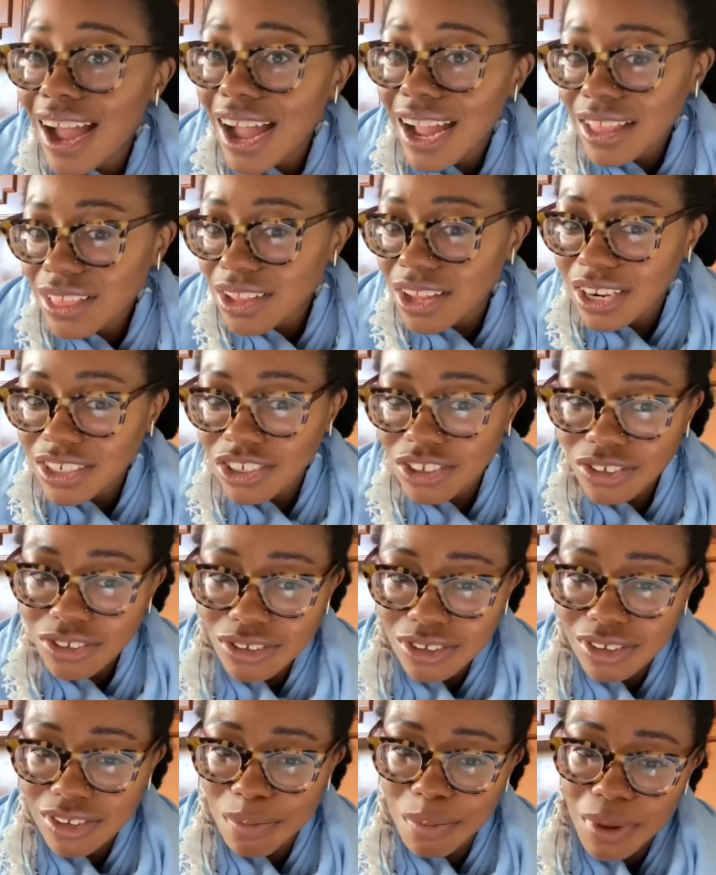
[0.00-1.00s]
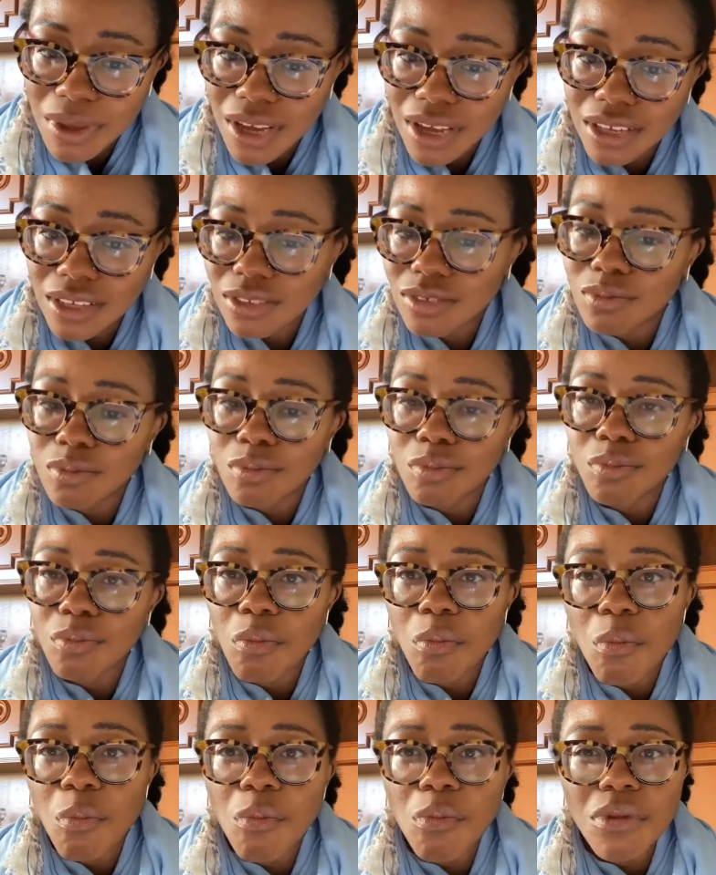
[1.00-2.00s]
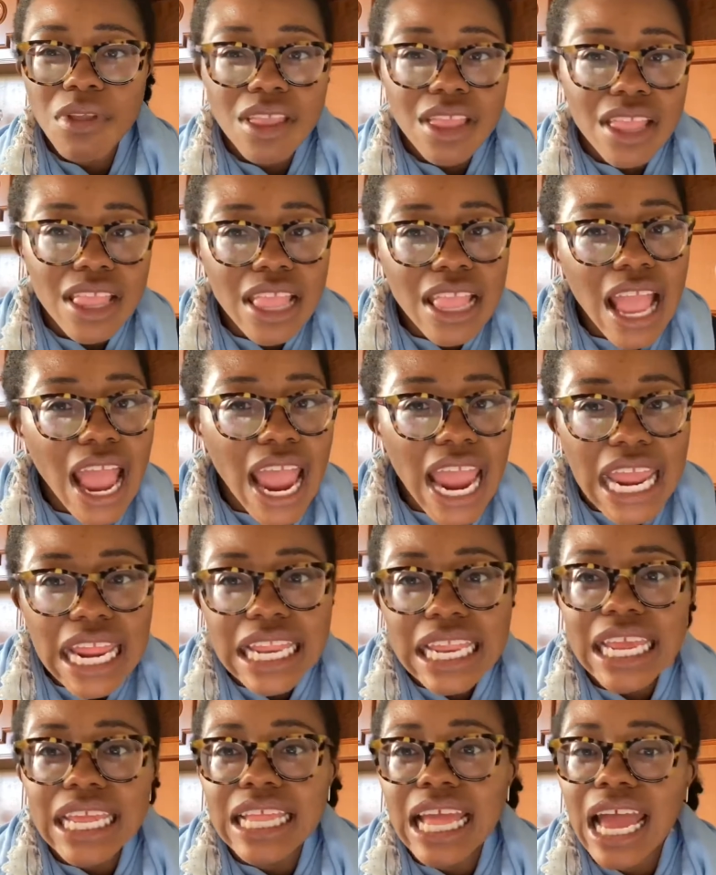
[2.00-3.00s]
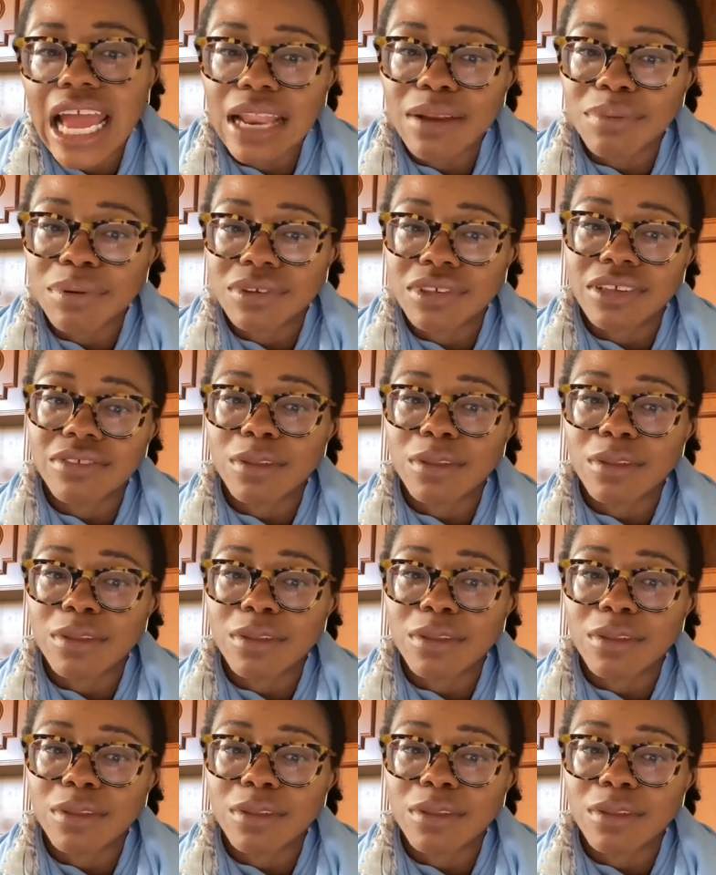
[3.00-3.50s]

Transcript: I thought I should do this because 99%